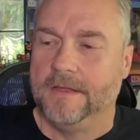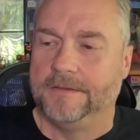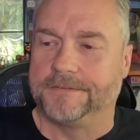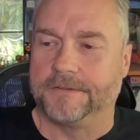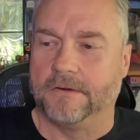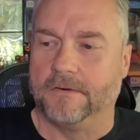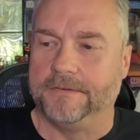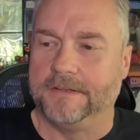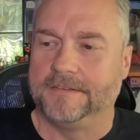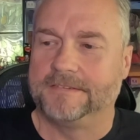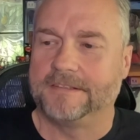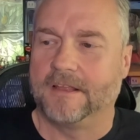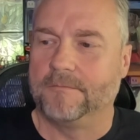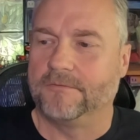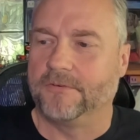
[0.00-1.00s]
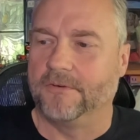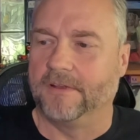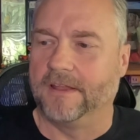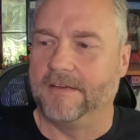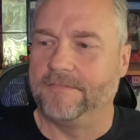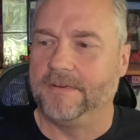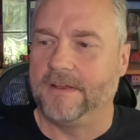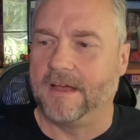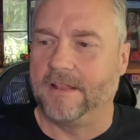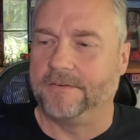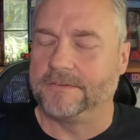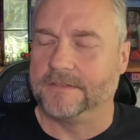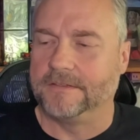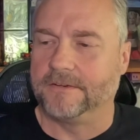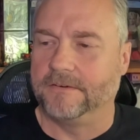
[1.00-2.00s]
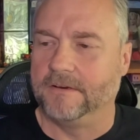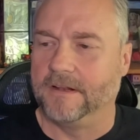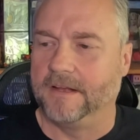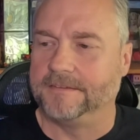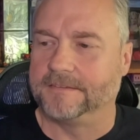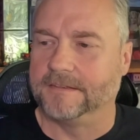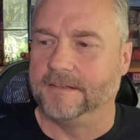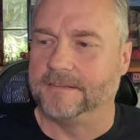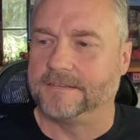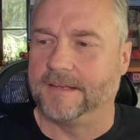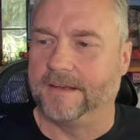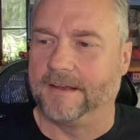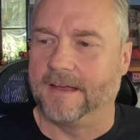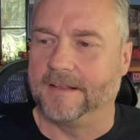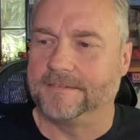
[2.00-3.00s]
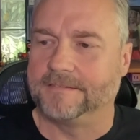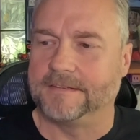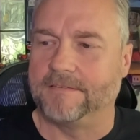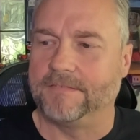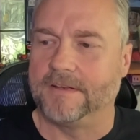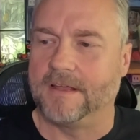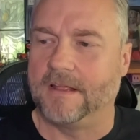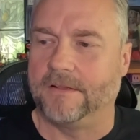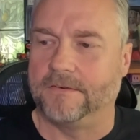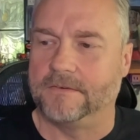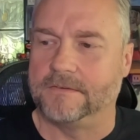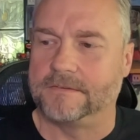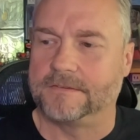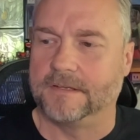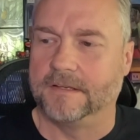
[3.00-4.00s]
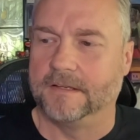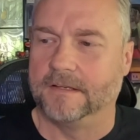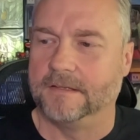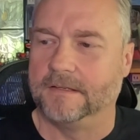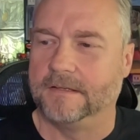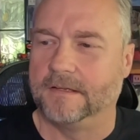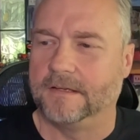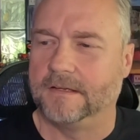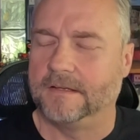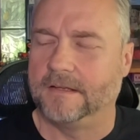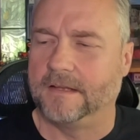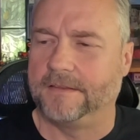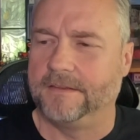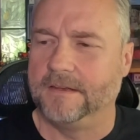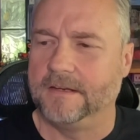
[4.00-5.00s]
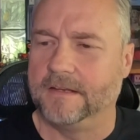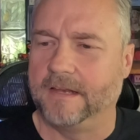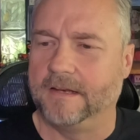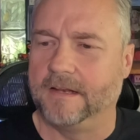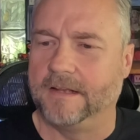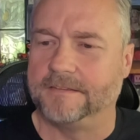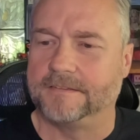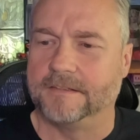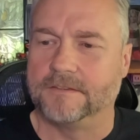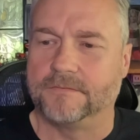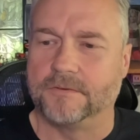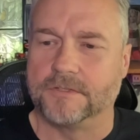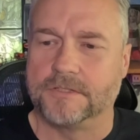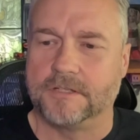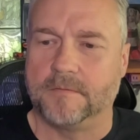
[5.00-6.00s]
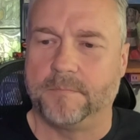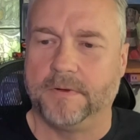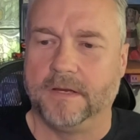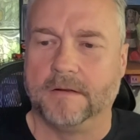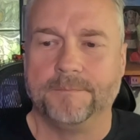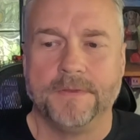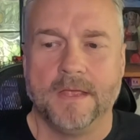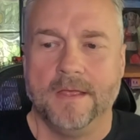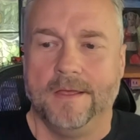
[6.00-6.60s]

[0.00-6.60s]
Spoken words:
So I did sell them for $11.39. I got $7 and I think 99 cents for shipping.